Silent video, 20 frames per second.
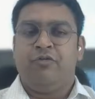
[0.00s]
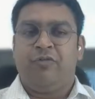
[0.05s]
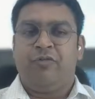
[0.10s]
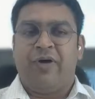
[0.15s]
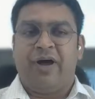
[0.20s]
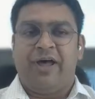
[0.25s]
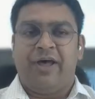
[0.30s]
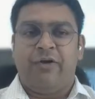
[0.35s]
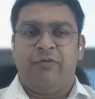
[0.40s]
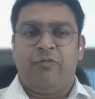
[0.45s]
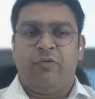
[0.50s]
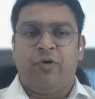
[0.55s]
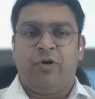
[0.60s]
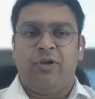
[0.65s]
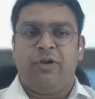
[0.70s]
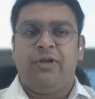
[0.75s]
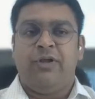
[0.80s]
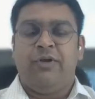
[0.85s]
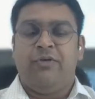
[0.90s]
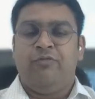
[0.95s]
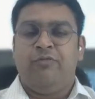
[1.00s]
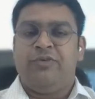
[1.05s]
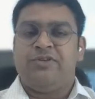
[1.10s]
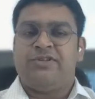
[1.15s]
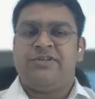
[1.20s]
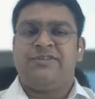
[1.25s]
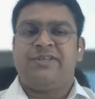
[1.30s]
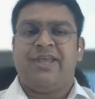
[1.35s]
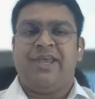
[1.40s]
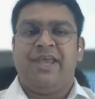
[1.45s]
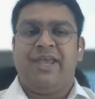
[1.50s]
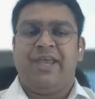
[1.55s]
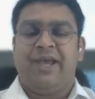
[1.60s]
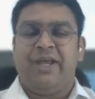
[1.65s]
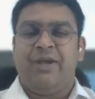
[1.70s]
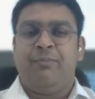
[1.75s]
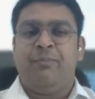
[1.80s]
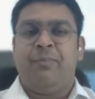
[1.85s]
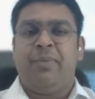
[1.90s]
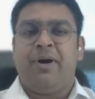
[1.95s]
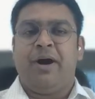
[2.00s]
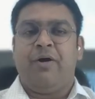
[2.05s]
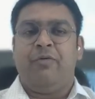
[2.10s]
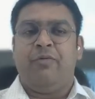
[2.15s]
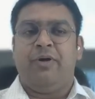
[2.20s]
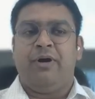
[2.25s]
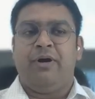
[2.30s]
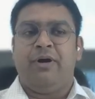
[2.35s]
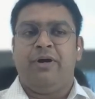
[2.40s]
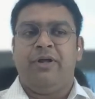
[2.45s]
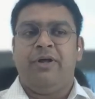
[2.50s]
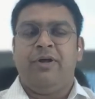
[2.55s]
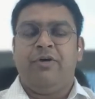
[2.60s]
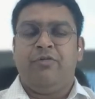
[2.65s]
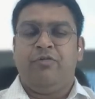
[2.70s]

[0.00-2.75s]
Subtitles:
Firewall, which is AI powered